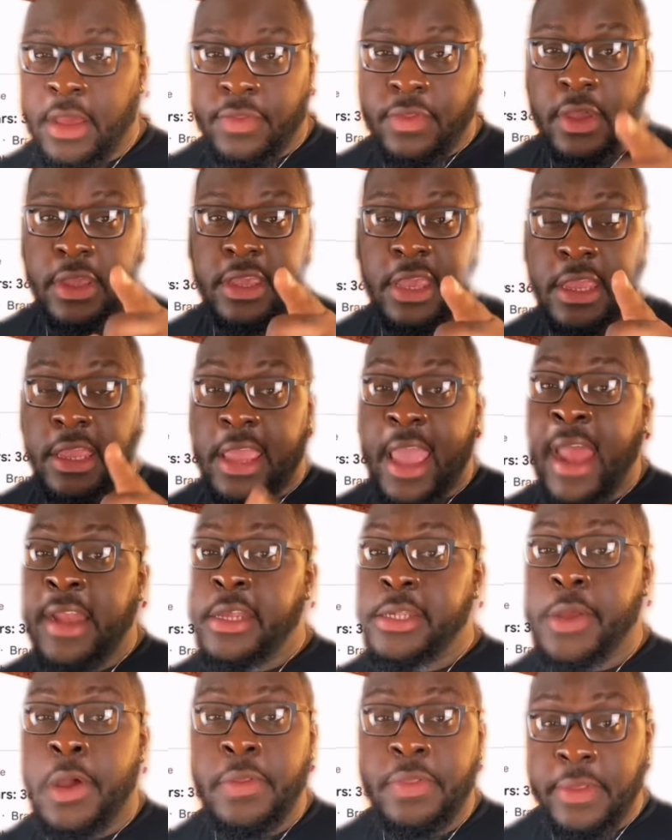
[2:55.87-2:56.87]
The Kit Kat
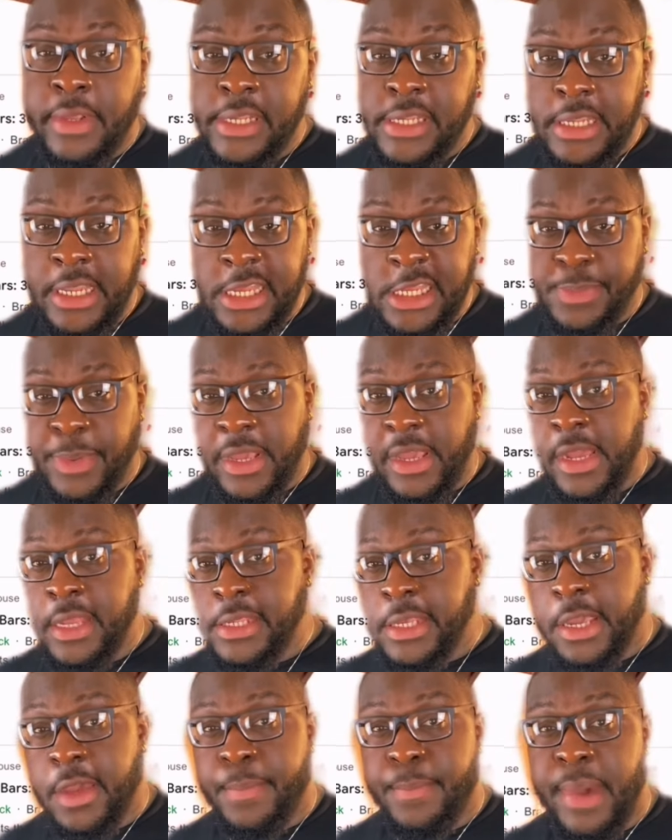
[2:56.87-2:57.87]
is on this list
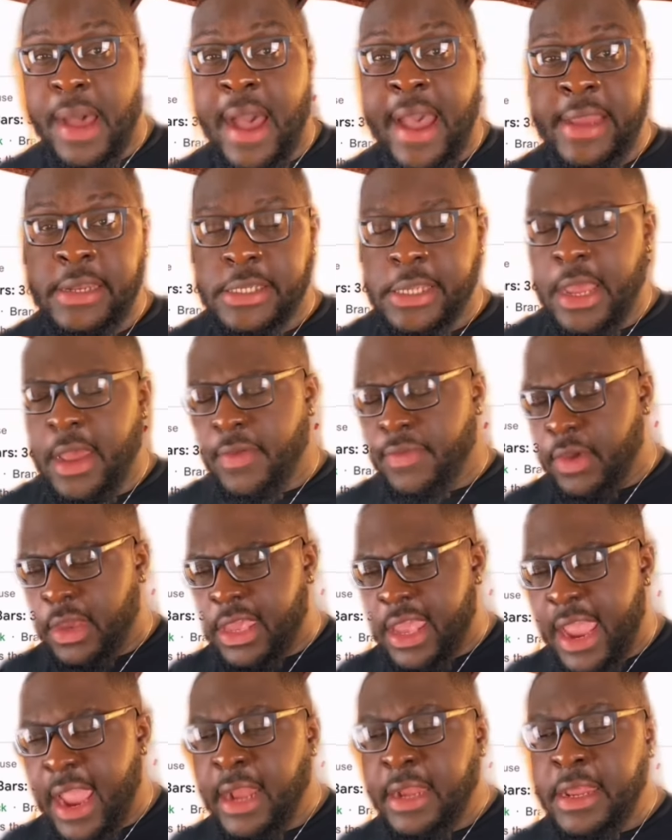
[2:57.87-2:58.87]
because it combines the
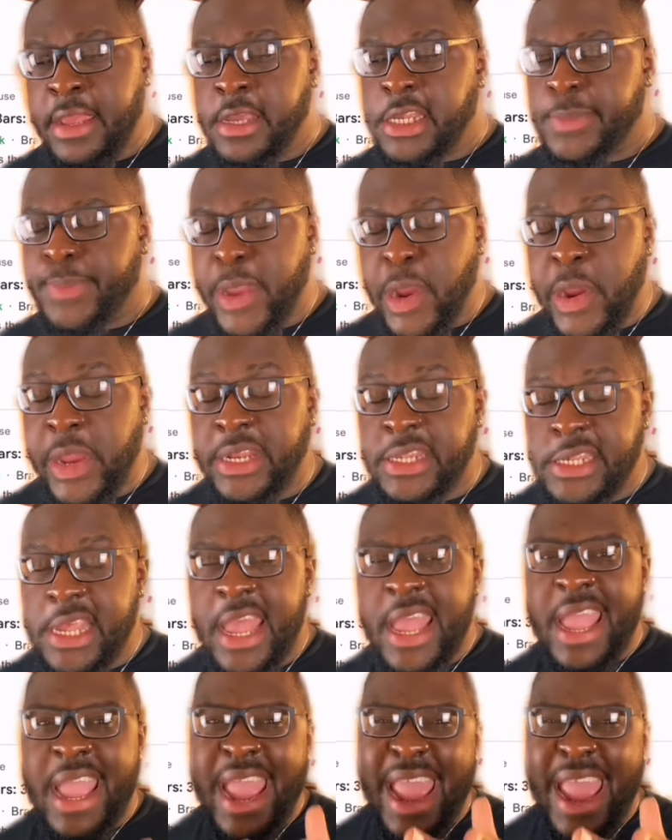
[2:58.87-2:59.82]
candy experience